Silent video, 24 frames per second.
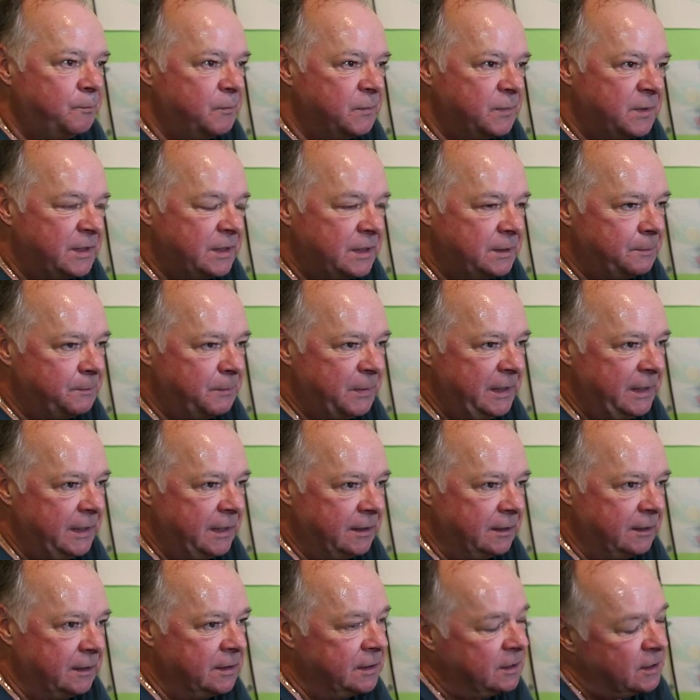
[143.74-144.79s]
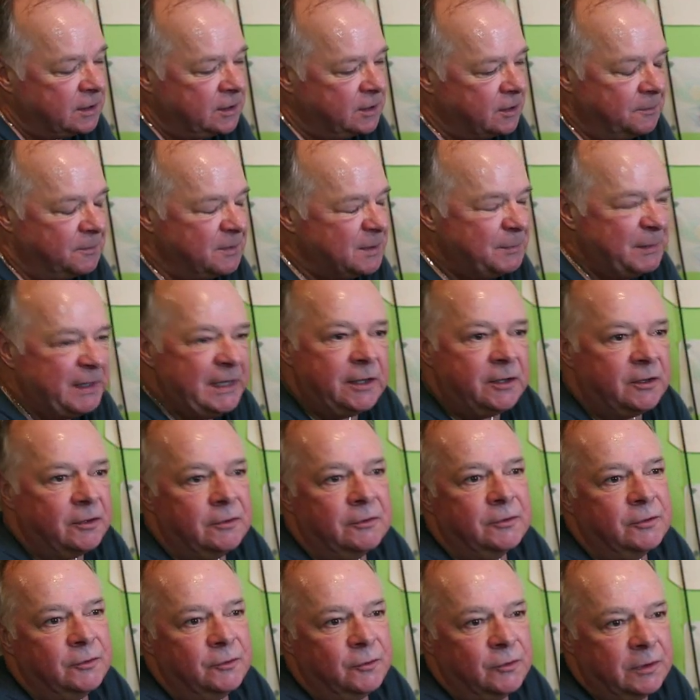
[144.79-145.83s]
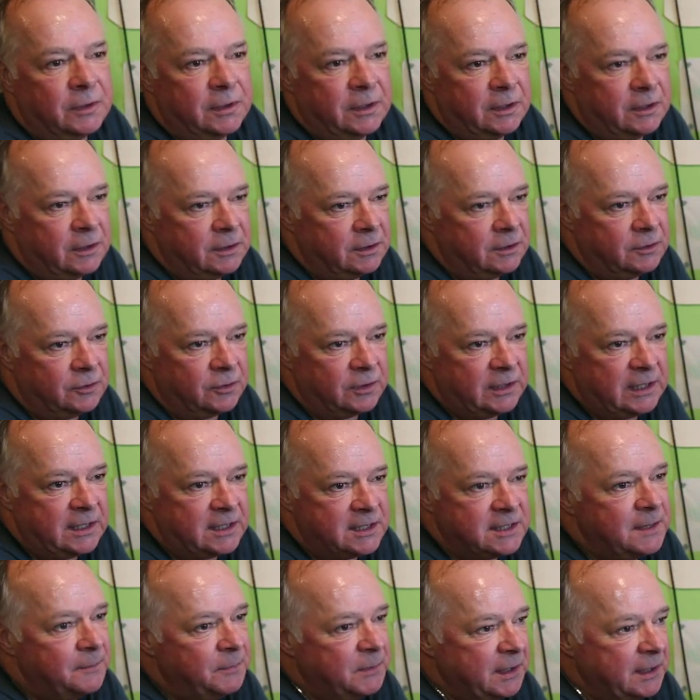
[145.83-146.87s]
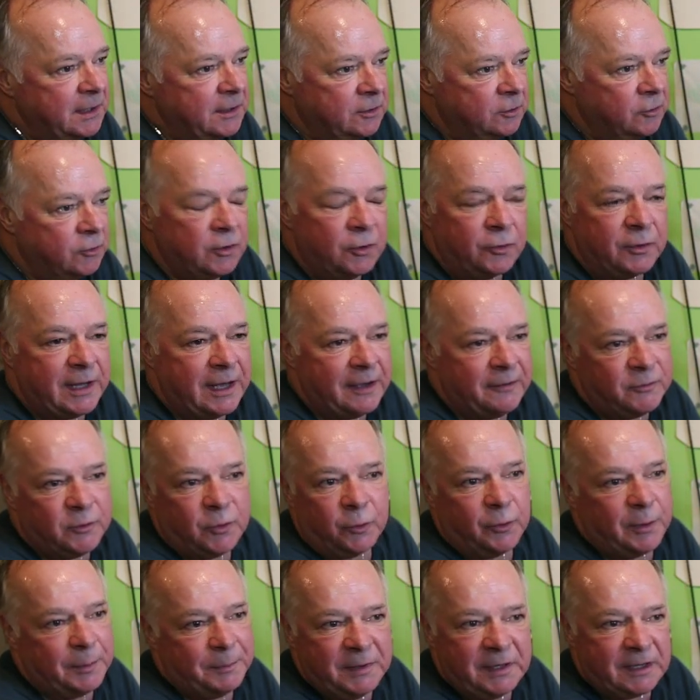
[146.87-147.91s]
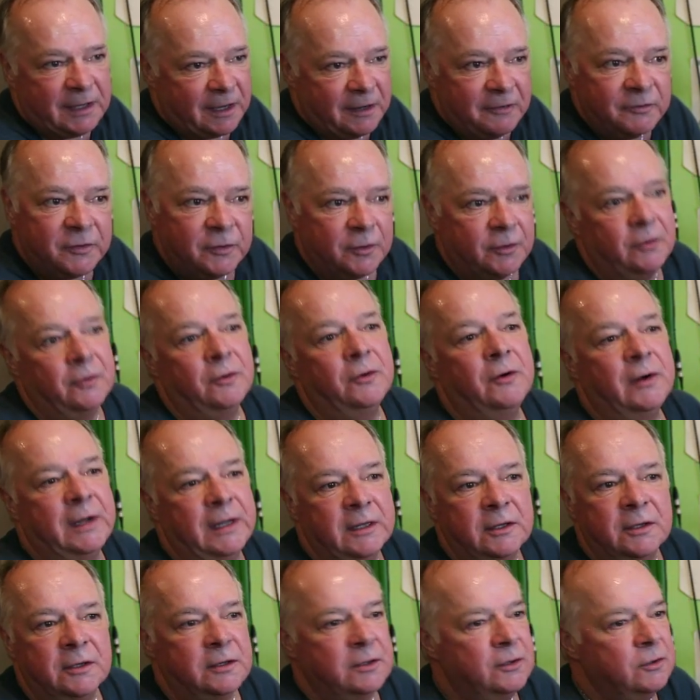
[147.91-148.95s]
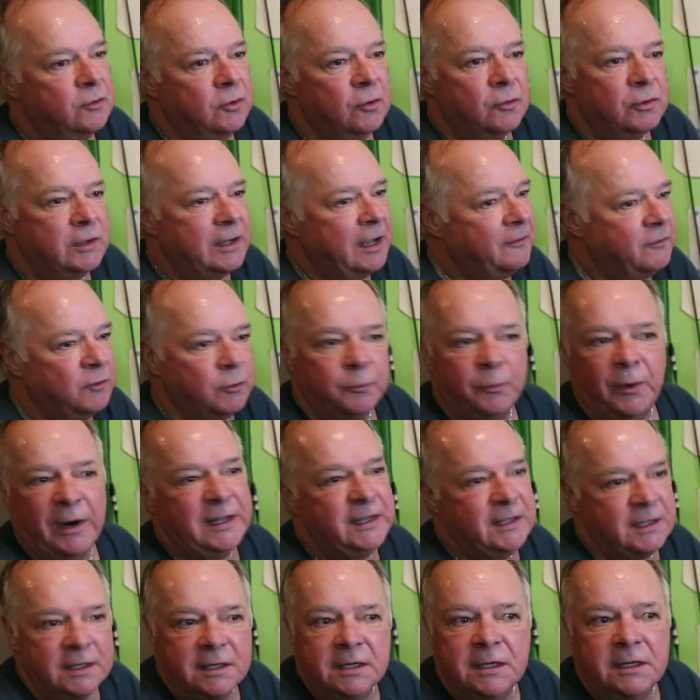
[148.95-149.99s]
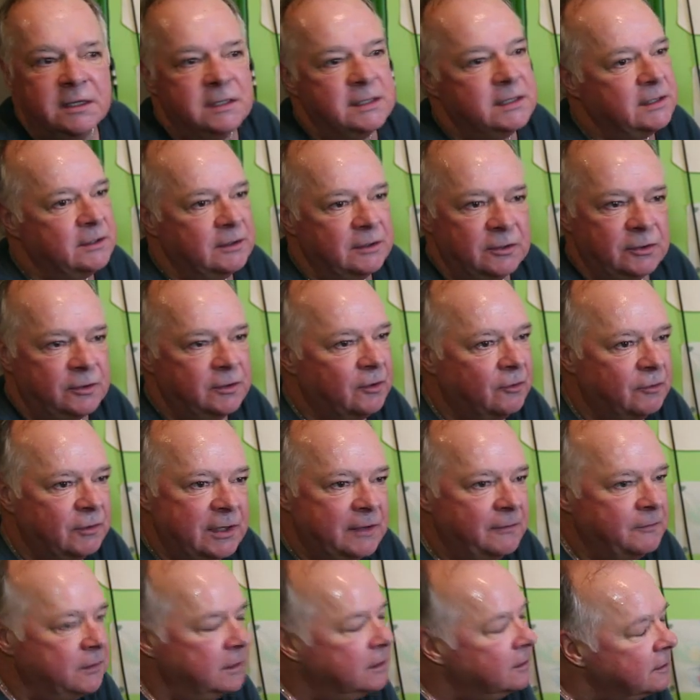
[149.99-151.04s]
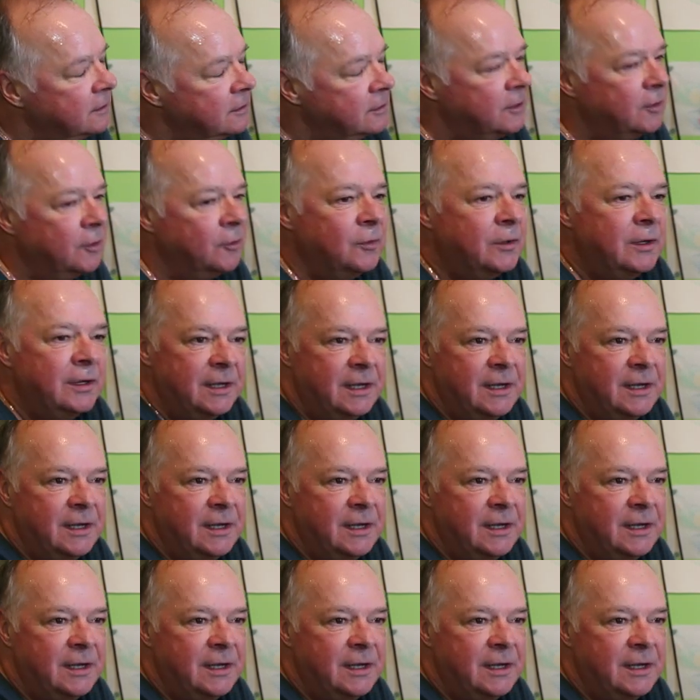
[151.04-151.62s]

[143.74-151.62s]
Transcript: Speak uh, some speaker to uh, to tell something. You don't have to repeat after, and uh, you don't have to practice, and you don't, you know.